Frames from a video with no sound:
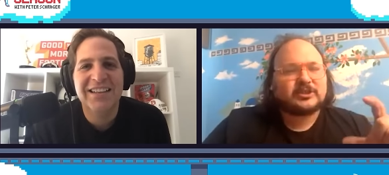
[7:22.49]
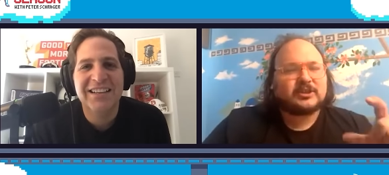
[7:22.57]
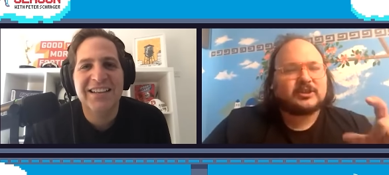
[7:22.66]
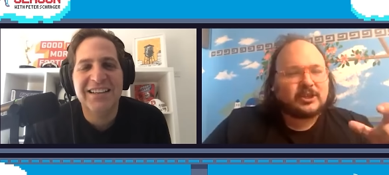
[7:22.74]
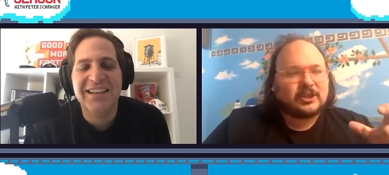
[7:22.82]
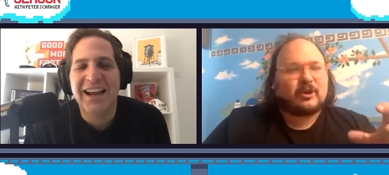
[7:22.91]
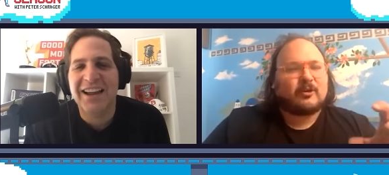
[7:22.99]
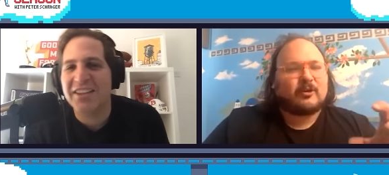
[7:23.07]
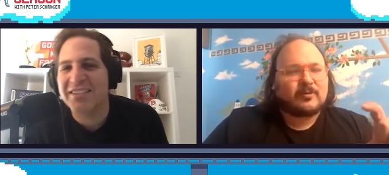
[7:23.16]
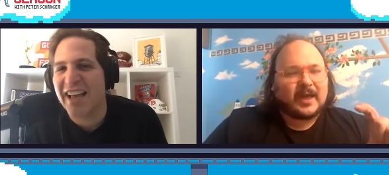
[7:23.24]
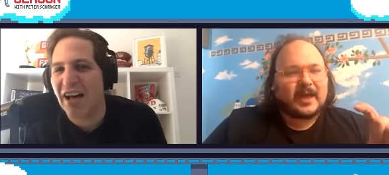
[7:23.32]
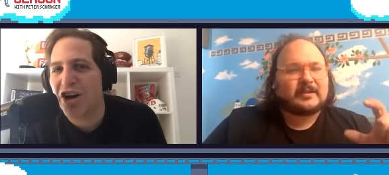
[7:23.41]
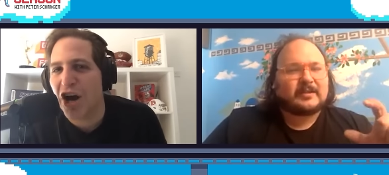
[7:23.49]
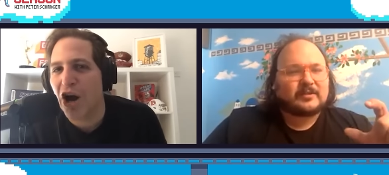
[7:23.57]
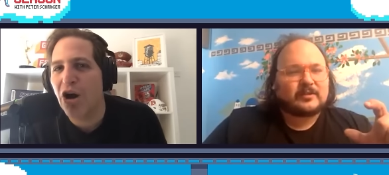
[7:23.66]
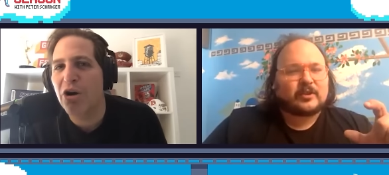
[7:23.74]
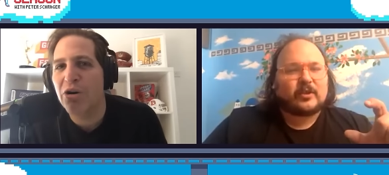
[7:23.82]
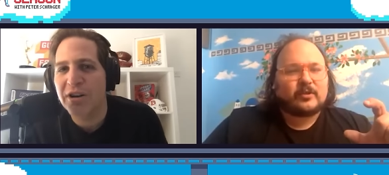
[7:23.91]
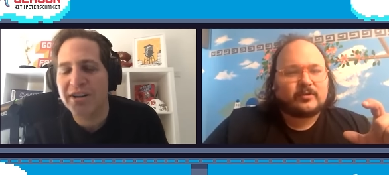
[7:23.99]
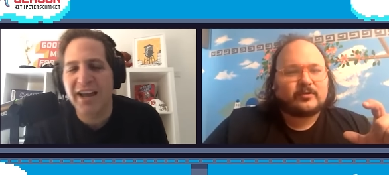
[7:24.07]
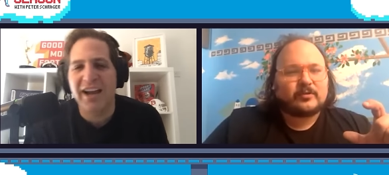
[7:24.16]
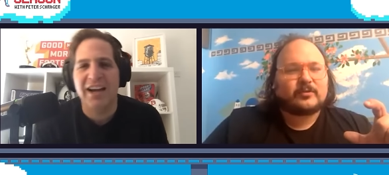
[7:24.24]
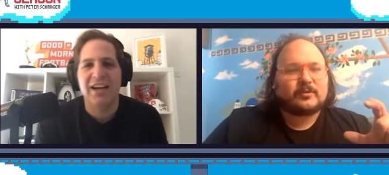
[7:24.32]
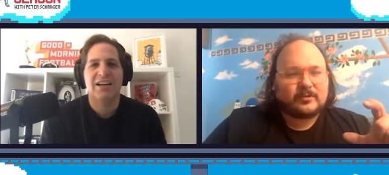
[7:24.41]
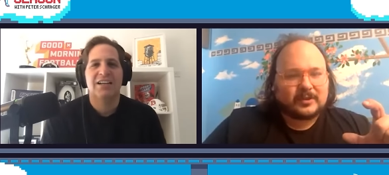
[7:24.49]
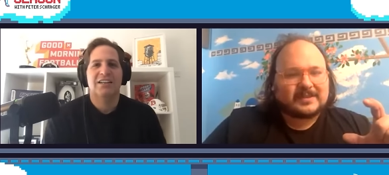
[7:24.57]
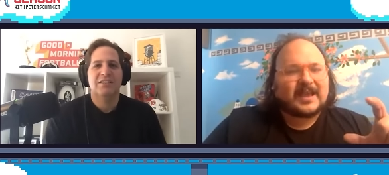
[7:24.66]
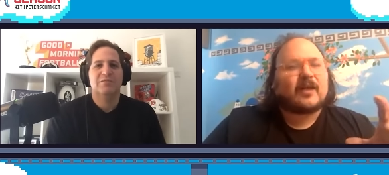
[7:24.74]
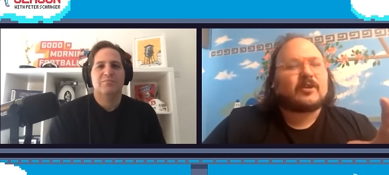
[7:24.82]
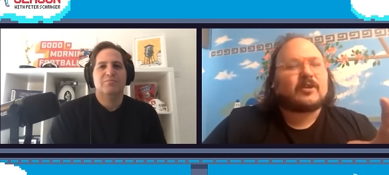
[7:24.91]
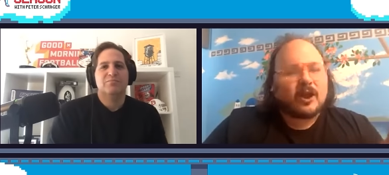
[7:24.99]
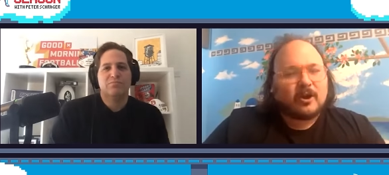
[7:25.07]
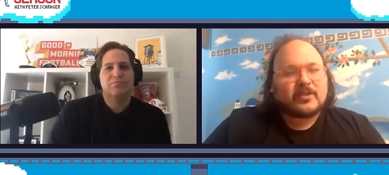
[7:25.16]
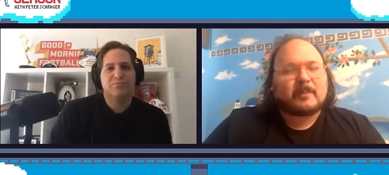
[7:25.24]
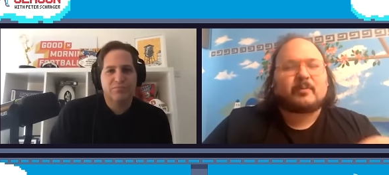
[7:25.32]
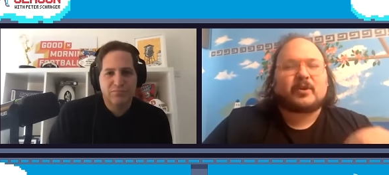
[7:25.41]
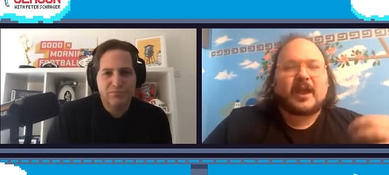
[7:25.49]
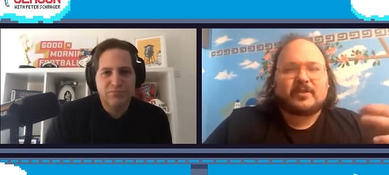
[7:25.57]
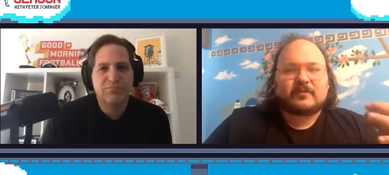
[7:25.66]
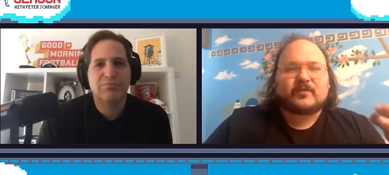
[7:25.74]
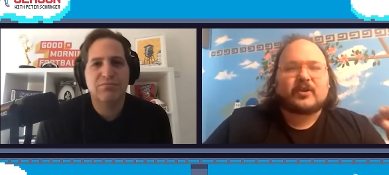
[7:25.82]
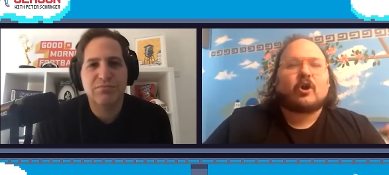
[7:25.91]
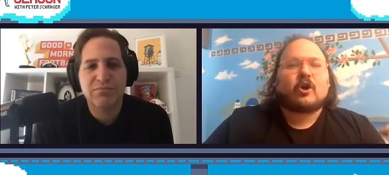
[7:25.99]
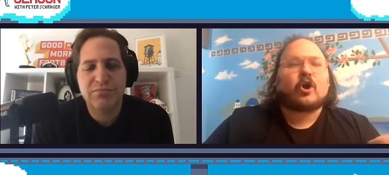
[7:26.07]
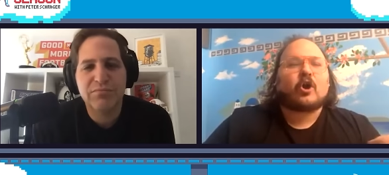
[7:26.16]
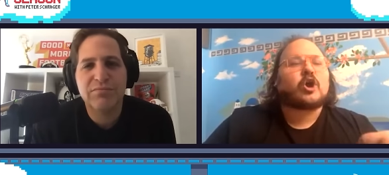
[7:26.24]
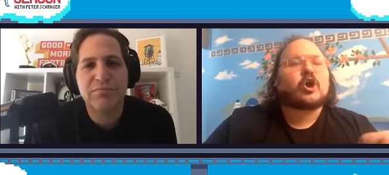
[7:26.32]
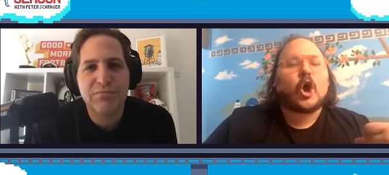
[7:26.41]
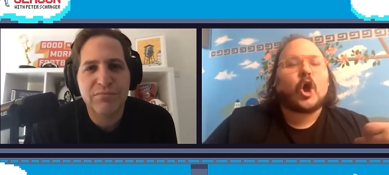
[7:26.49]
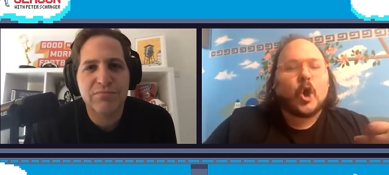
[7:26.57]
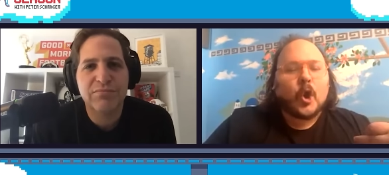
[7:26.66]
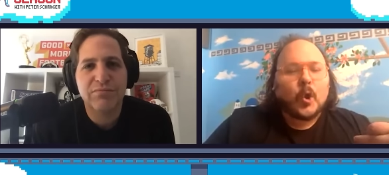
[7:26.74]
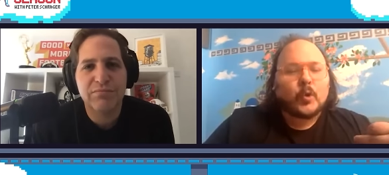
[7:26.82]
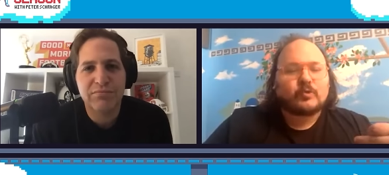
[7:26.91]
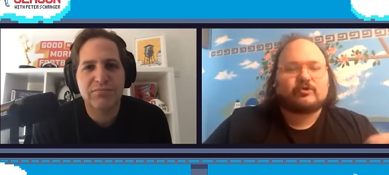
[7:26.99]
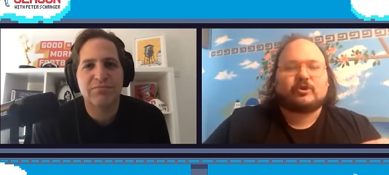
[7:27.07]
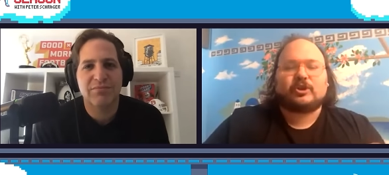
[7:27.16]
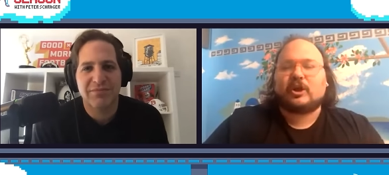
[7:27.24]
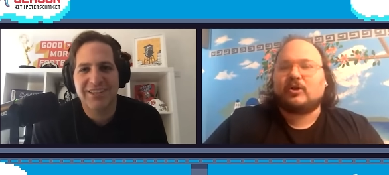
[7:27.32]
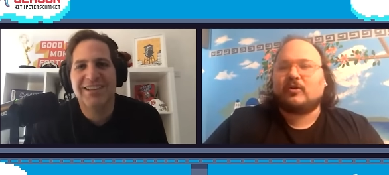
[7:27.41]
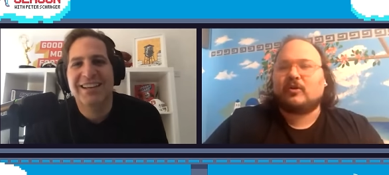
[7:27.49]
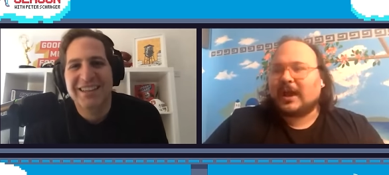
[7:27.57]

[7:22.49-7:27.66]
Speaker 1: Yeah, you know, the Delco, The Delco, the very hard O's, you know.